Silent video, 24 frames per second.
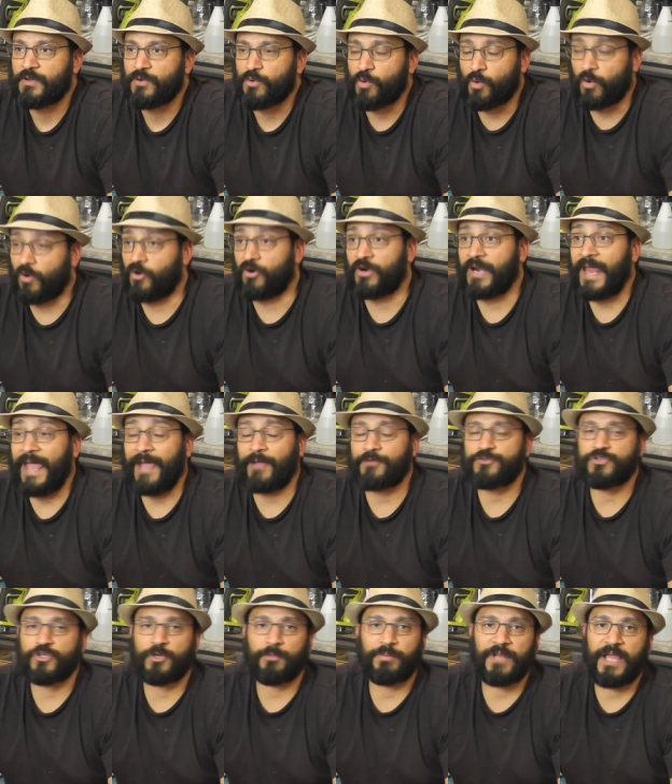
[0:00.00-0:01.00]
or
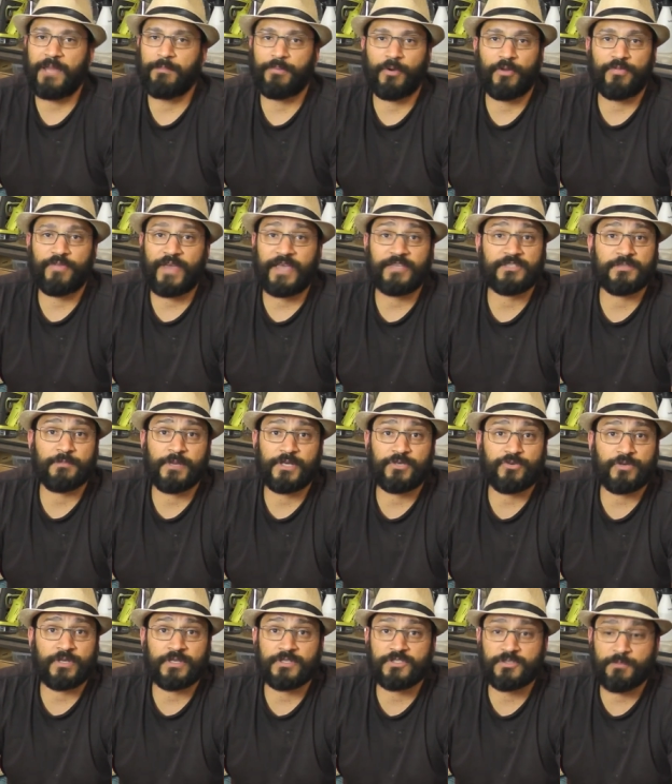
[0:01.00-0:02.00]
allows you to play both
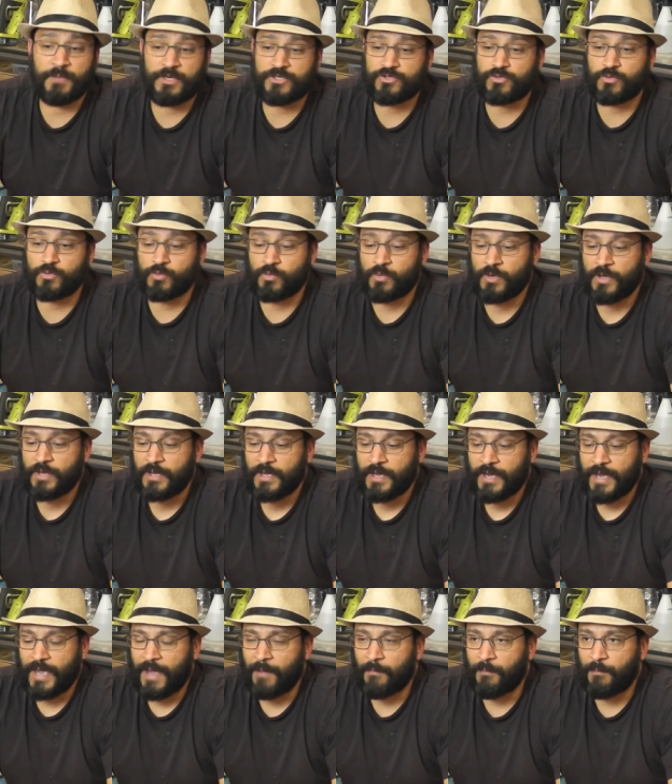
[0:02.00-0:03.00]
asymmetric and symmetrical
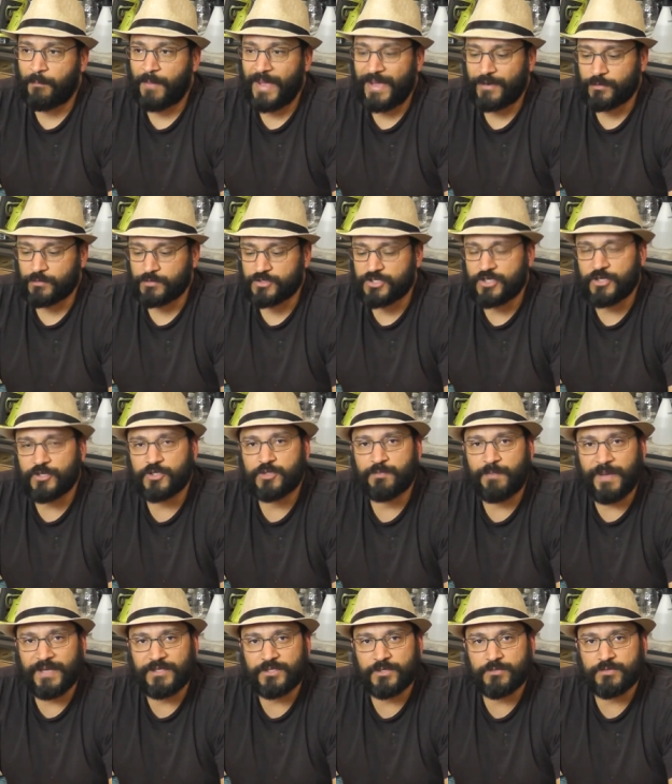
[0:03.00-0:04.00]
um, battles, you know,
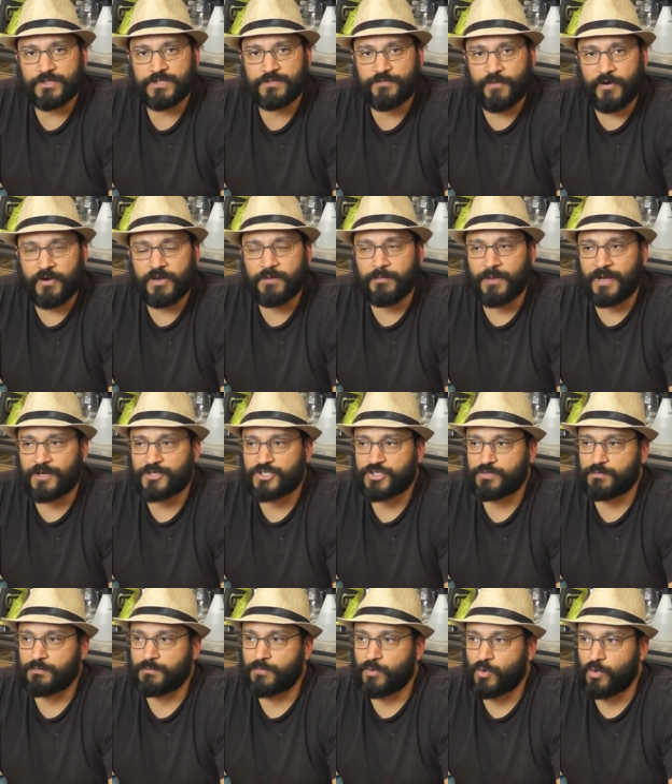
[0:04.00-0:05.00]
Spectre is very
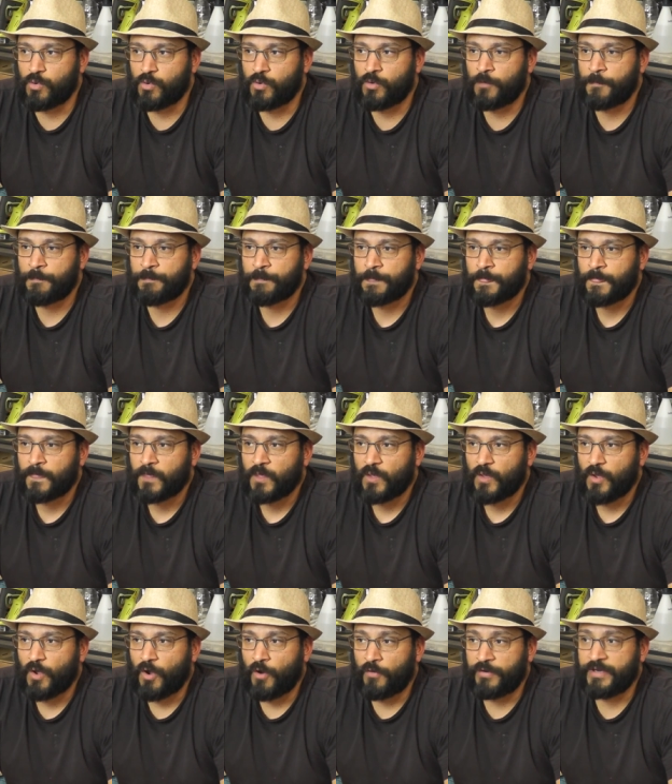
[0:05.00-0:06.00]
much more
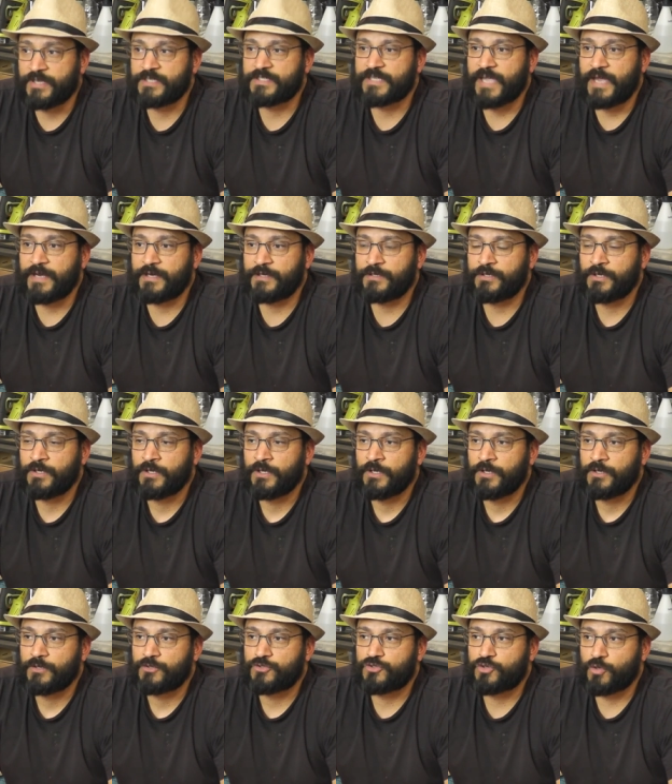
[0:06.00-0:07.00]
orientated
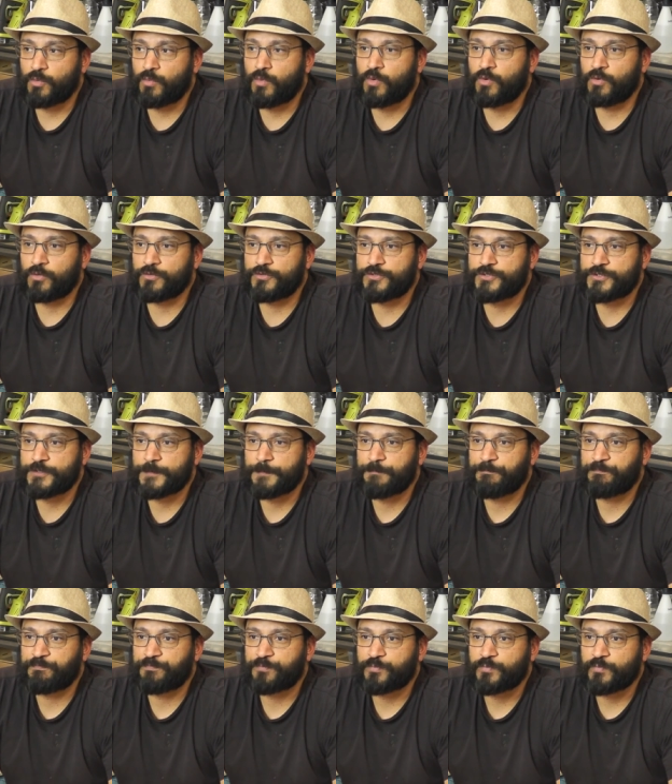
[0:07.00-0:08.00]
towards,
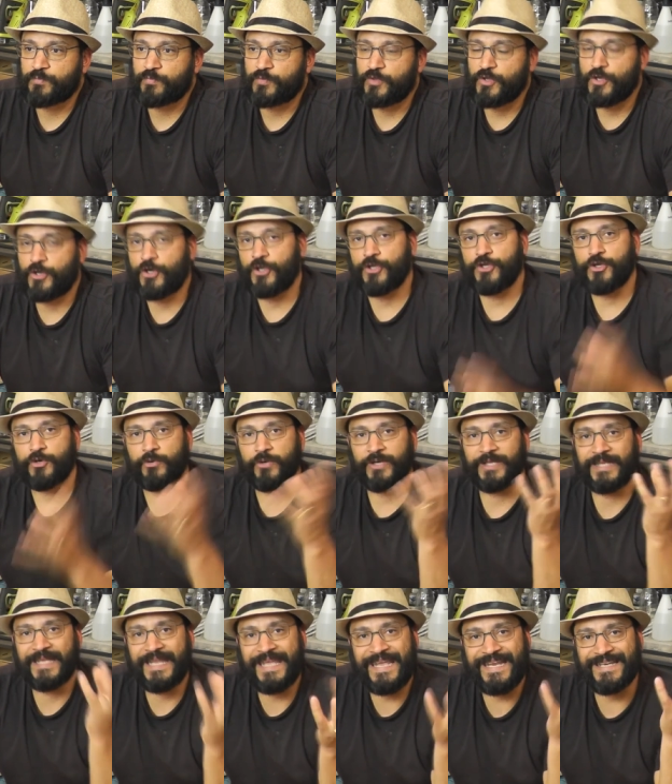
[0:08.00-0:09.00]
you know, your
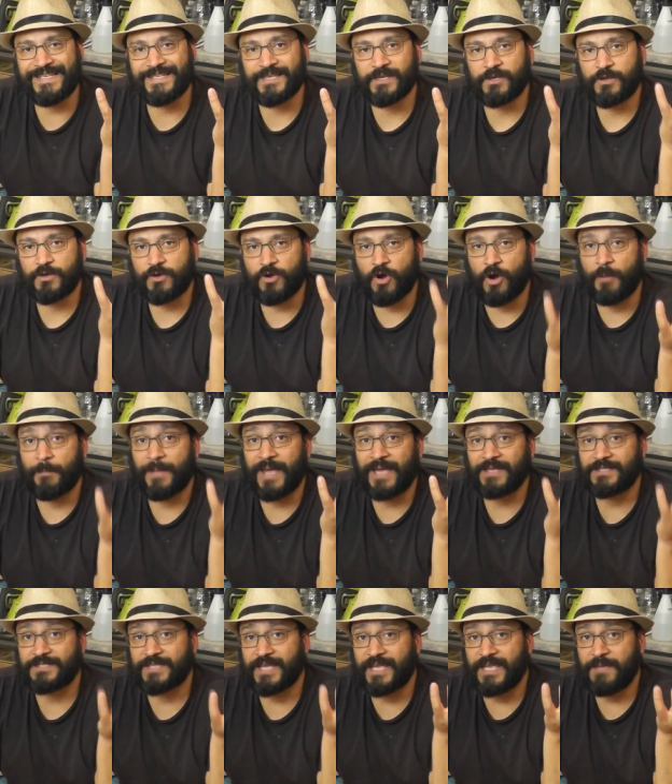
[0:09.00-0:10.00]
elite
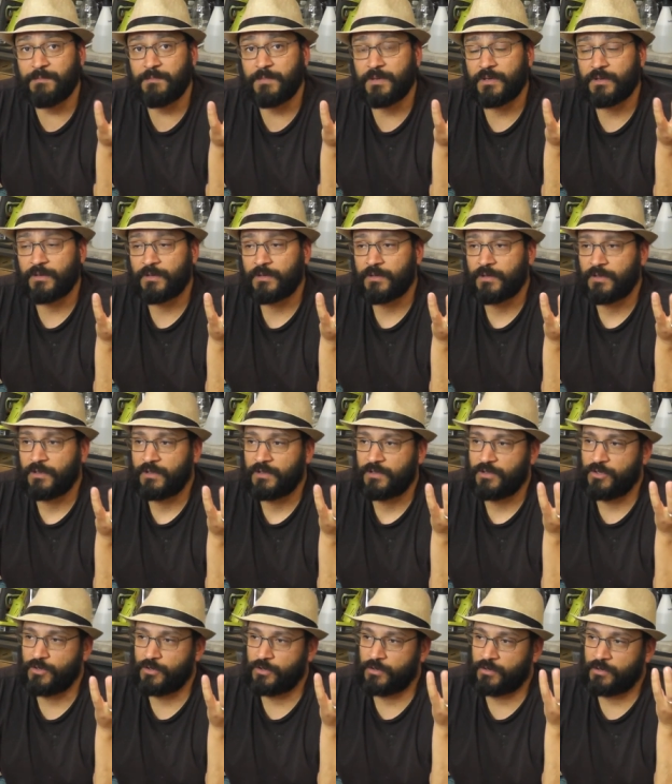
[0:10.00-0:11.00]
combat team,
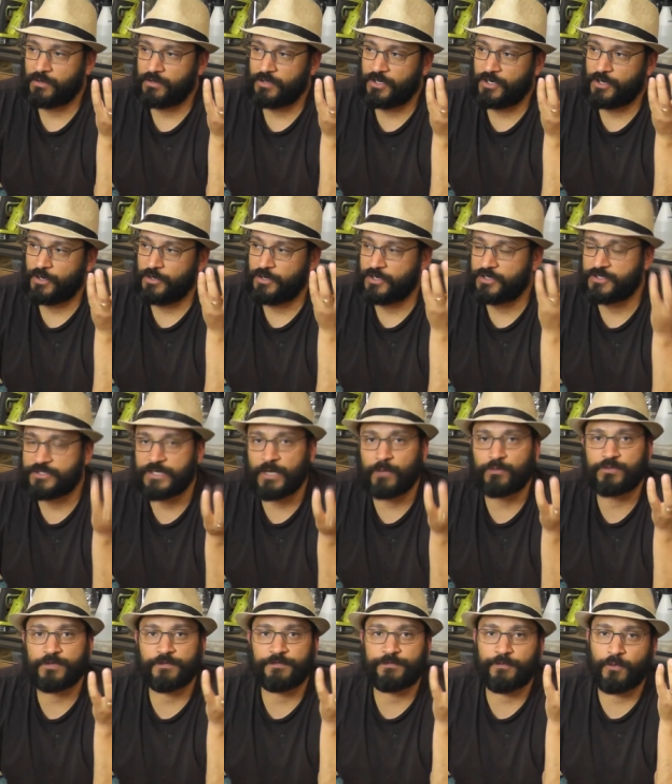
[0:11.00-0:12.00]
your, you know, your
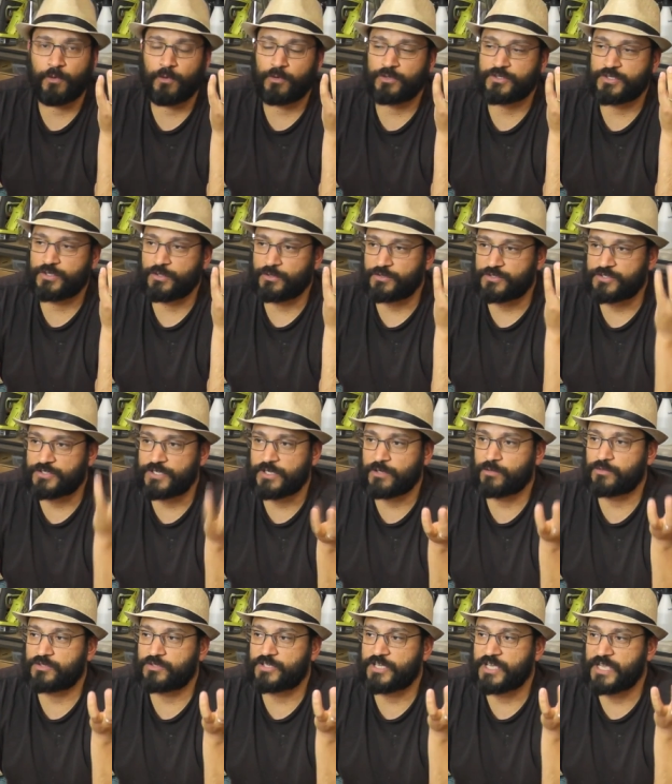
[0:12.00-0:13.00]
Delta Force, your
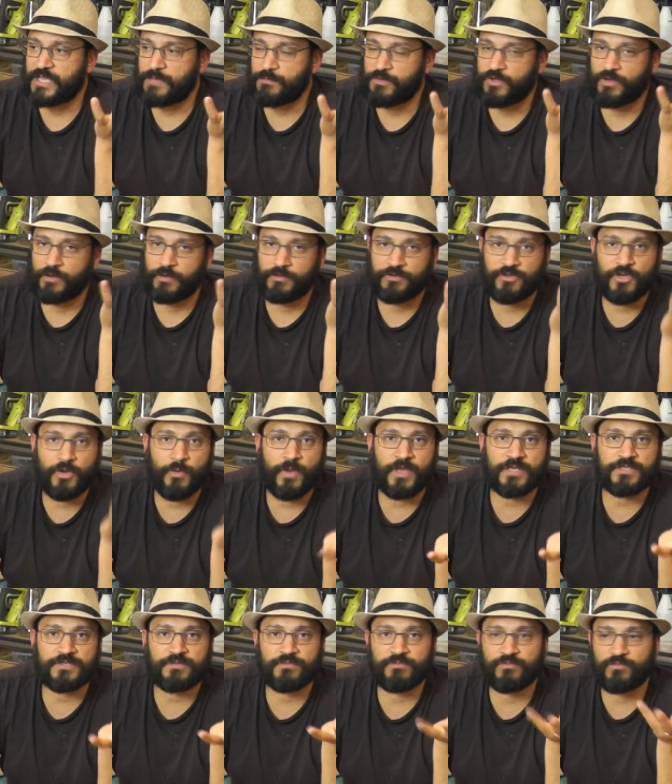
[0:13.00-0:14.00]
SEAL team, your
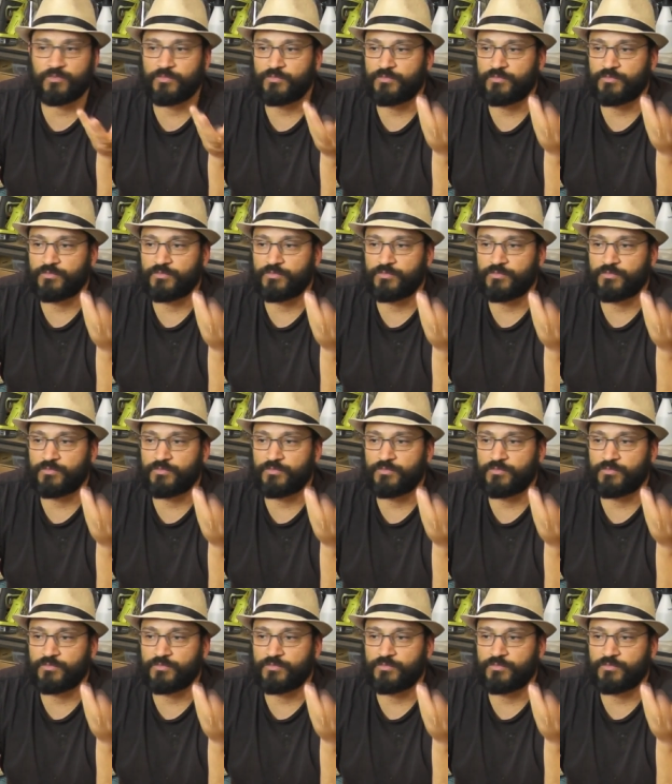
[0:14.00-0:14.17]
US